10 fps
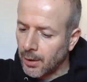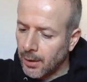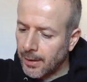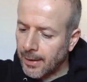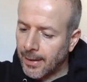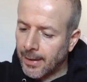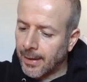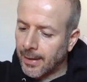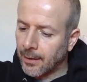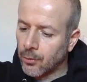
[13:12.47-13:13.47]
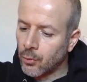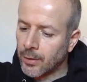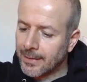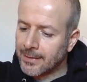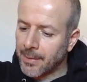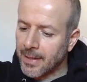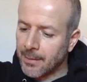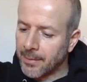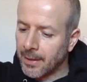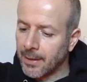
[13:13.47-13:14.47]
Once again, I have a beautiful
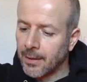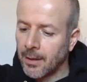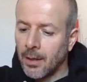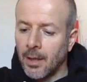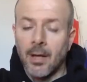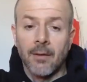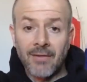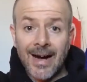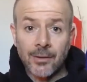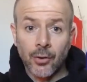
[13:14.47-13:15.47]
coloring effect for hair.